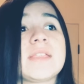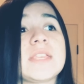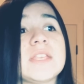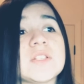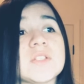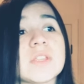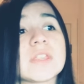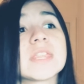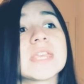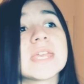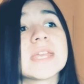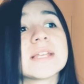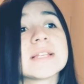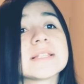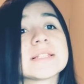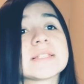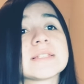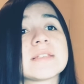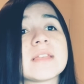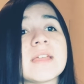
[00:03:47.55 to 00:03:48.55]
These are
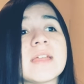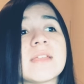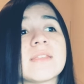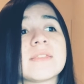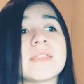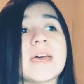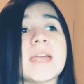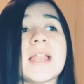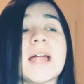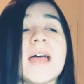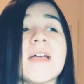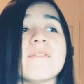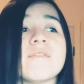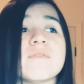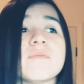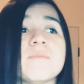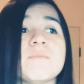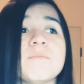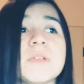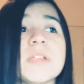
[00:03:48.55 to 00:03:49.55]
things that
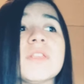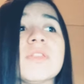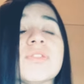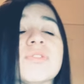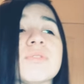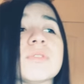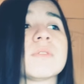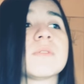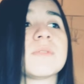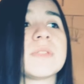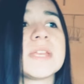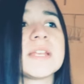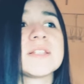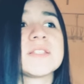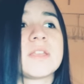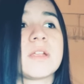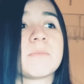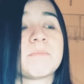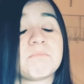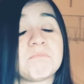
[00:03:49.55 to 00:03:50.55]
I've been through,
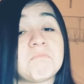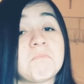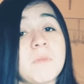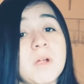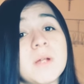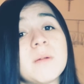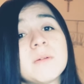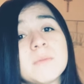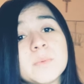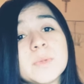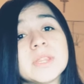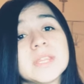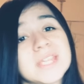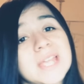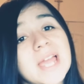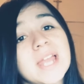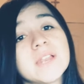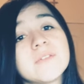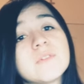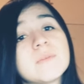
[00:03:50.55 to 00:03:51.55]
things that are really
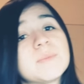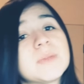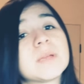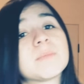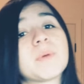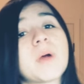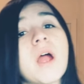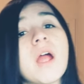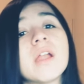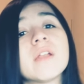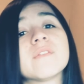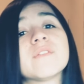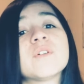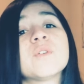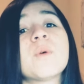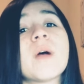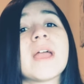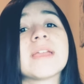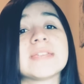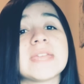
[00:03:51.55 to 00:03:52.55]
kind of a big part of
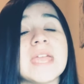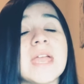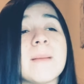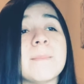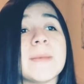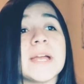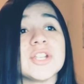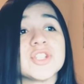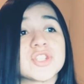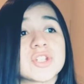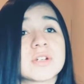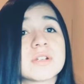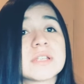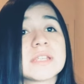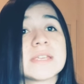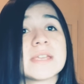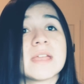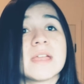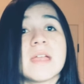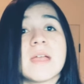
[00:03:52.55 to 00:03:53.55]
who I am, my
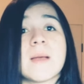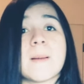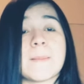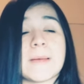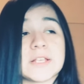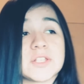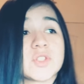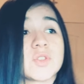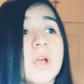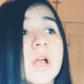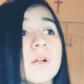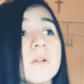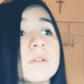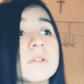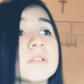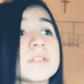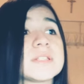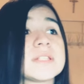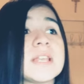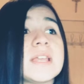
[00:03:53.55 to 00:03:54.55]
journey, my
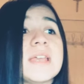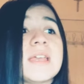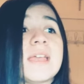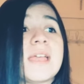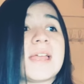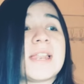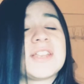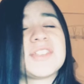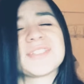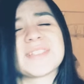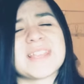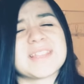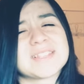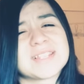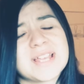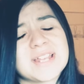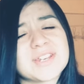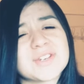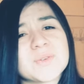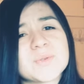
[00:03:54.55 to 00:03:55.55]
struggles, and I
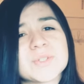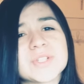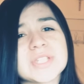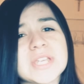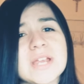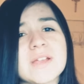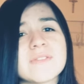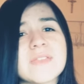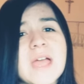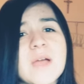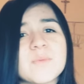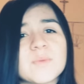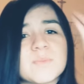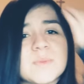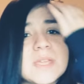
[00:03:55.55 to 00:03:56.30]
just kind of don't share that with